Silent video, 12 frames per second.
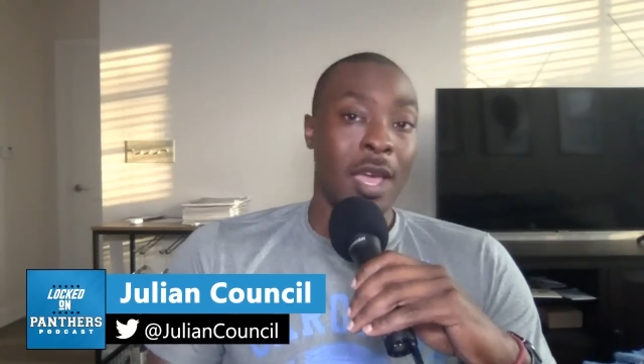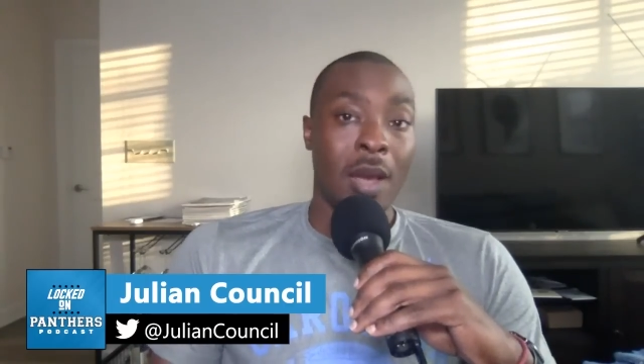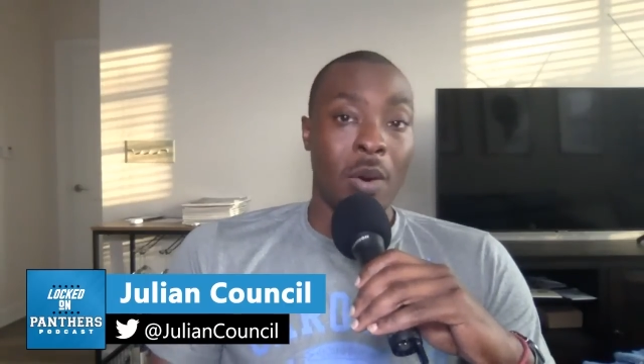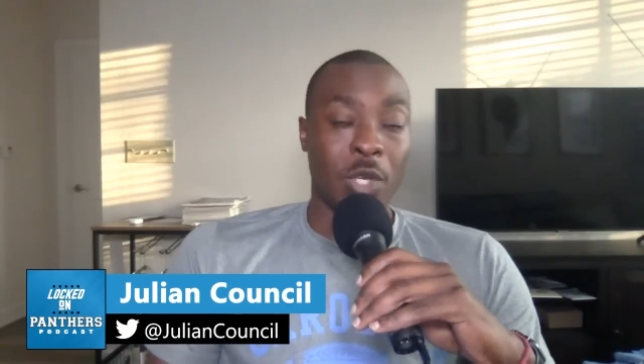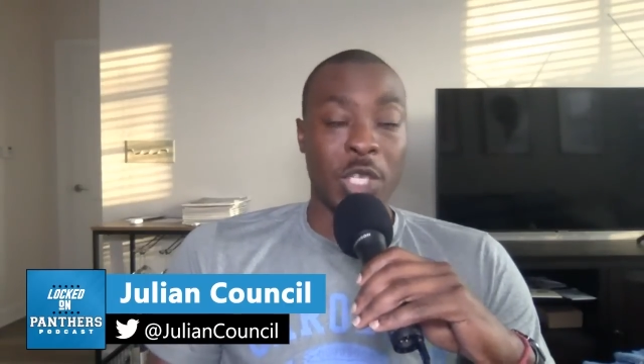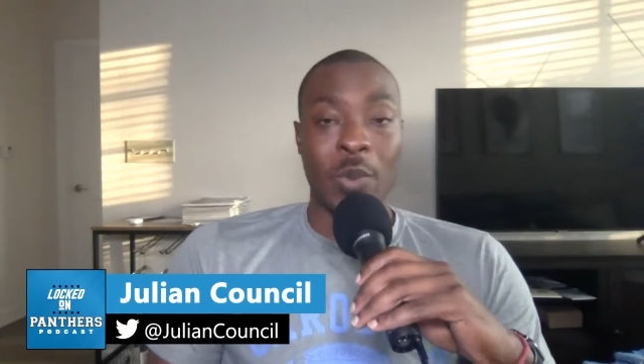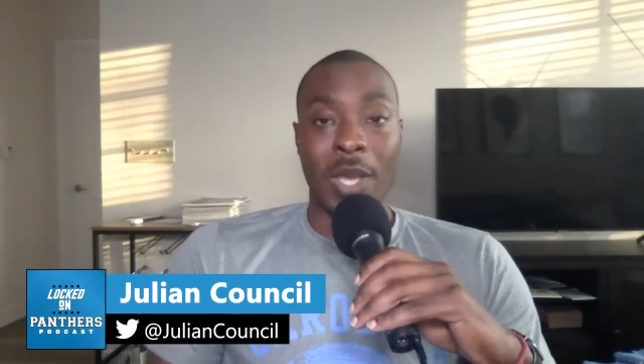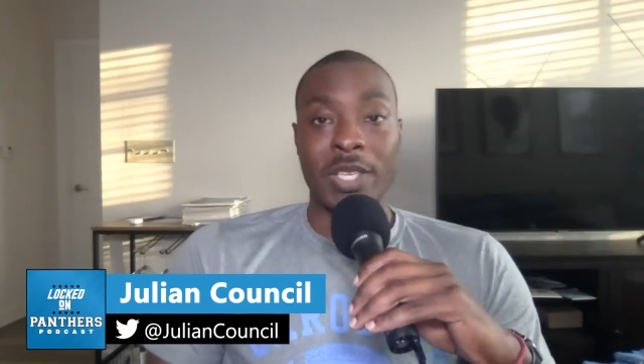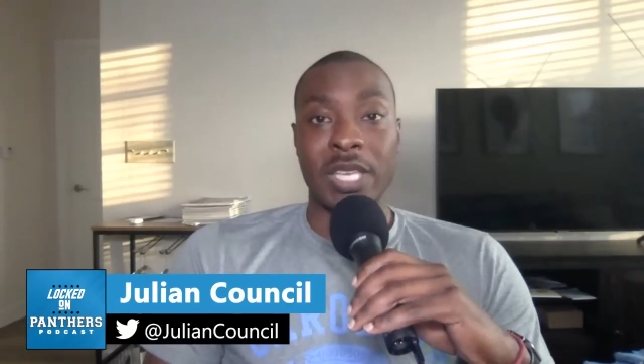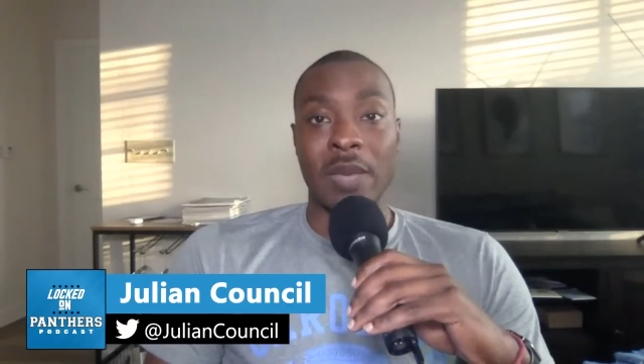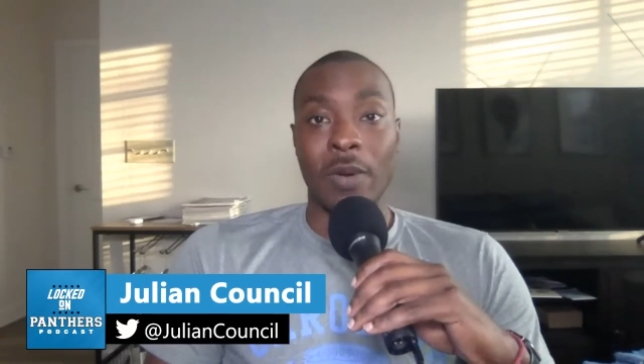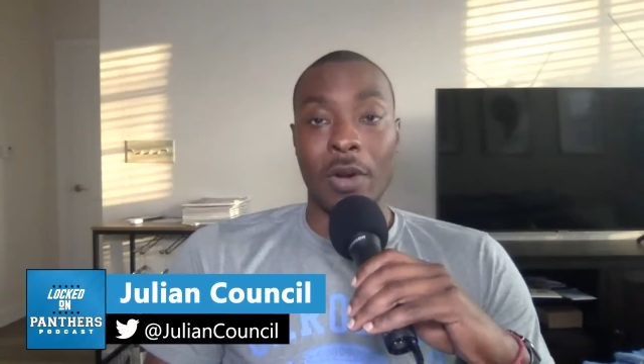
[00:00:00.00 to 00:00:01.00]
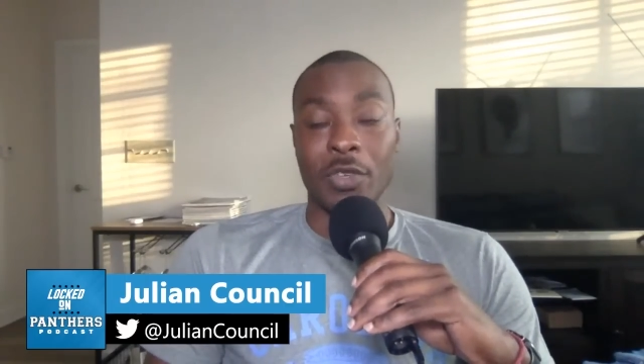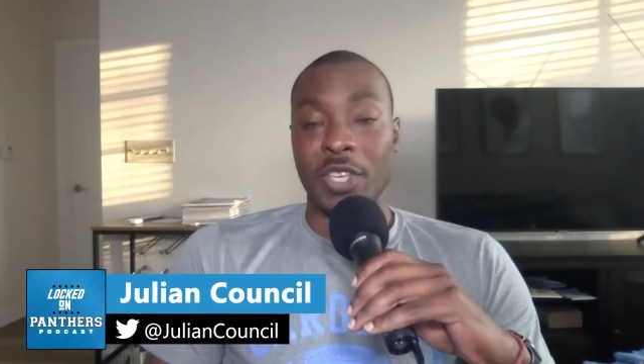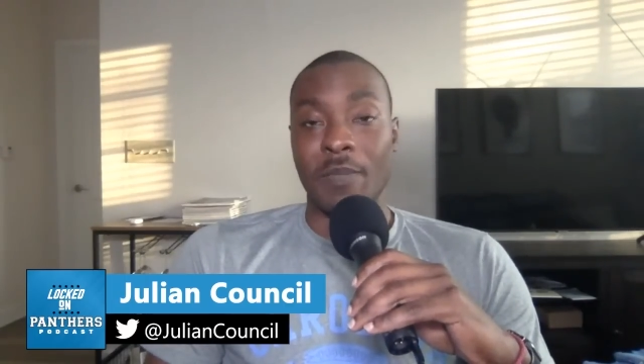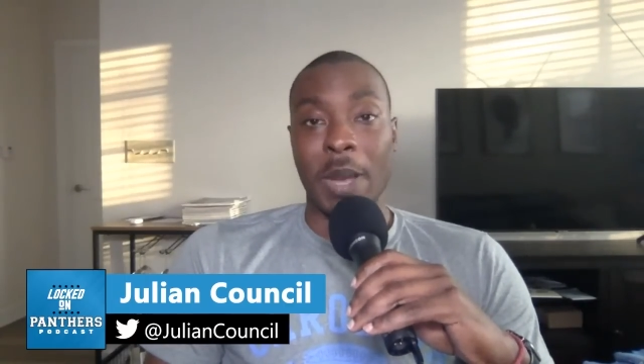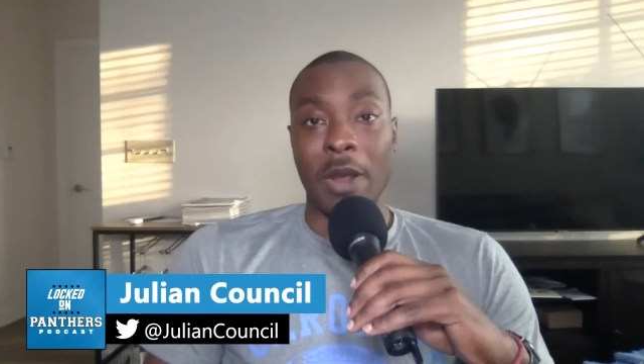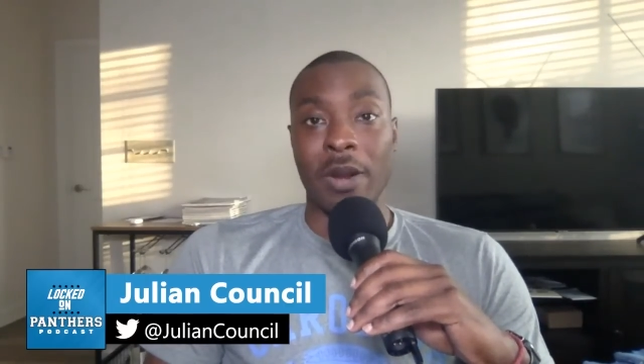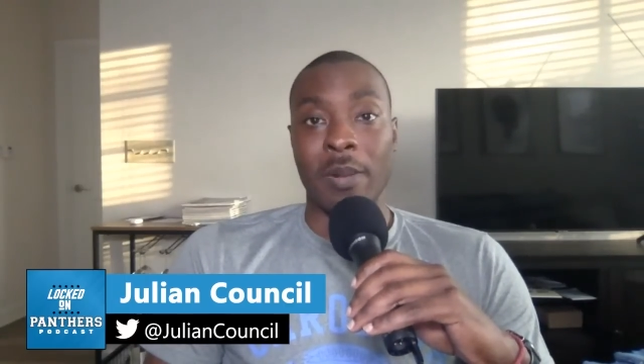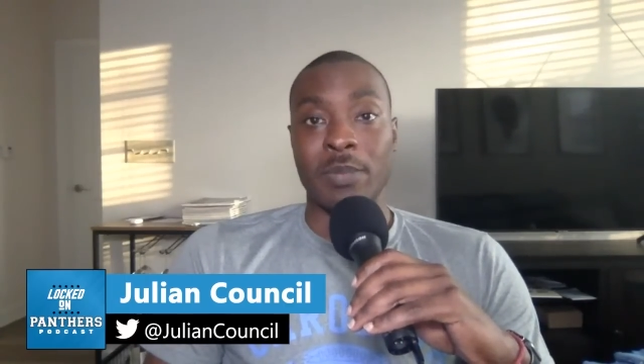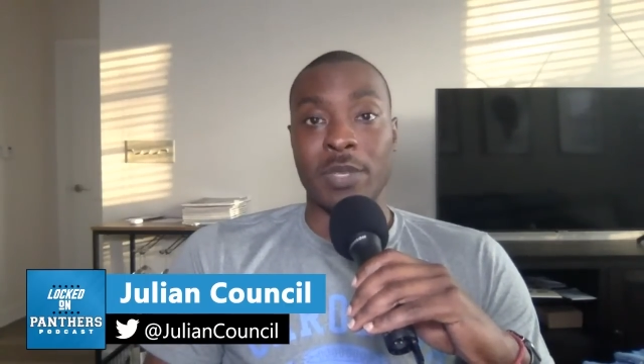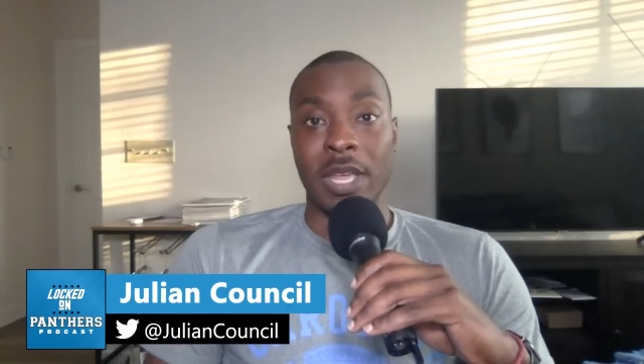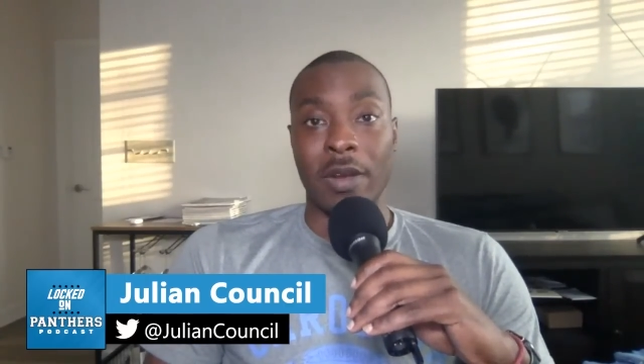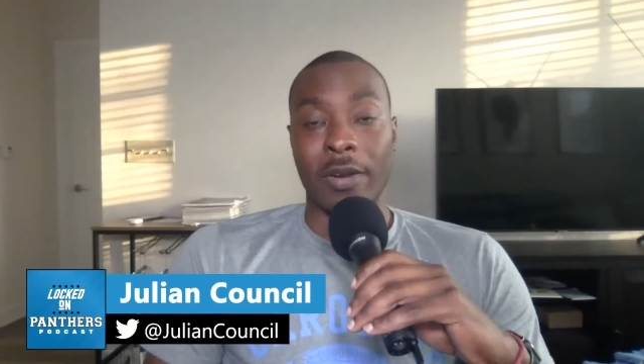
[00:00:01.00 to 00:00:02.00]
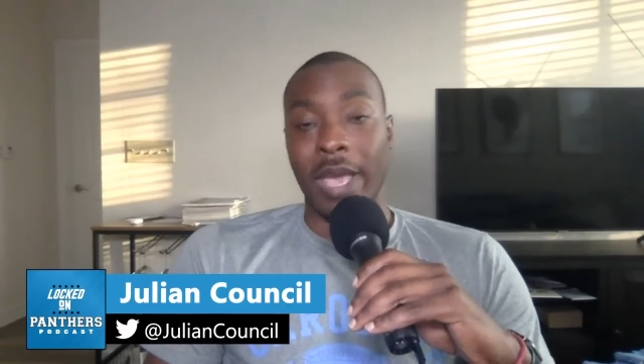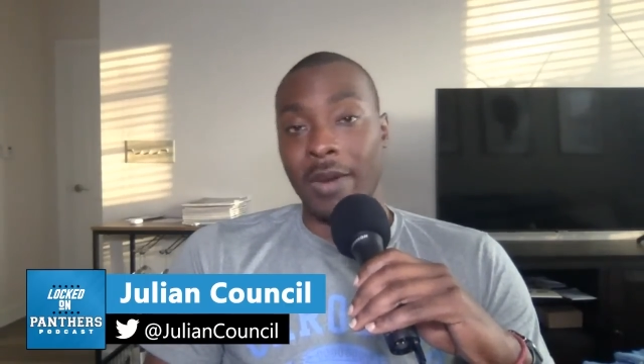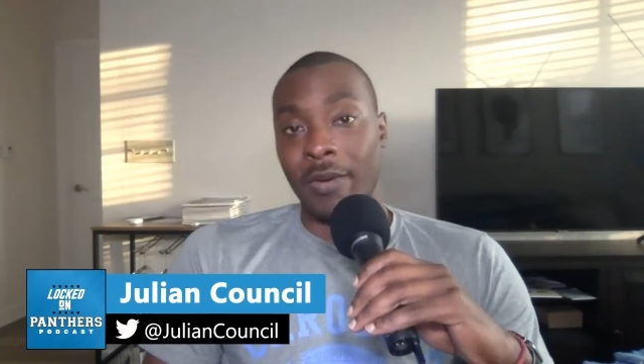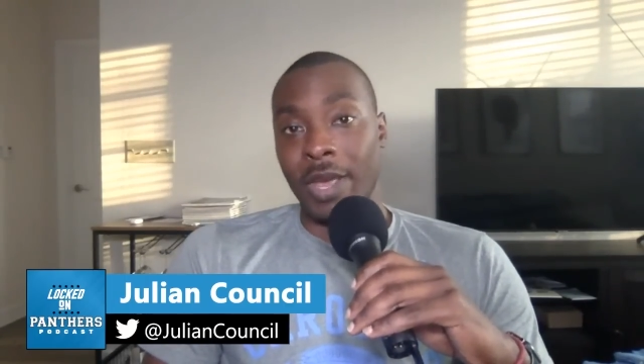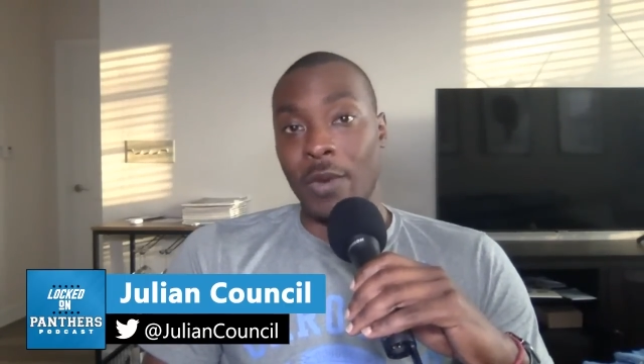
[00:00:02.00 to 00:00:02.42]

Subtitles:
Which is why Steve Wilks compared him to Derrick Henry,